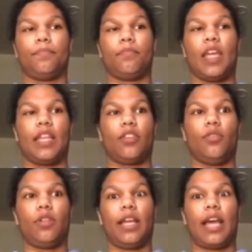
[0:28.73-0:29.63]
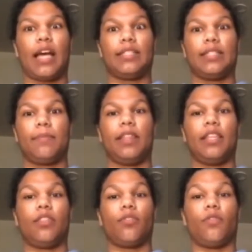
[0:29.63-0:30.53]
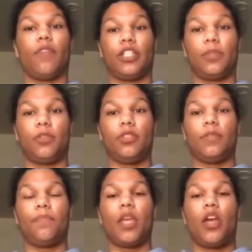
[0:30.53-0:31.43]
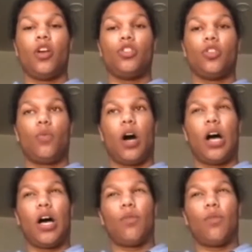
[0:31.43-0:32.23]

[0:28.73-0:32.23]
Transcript: They get the nucleic acids mainly through vegetables. So what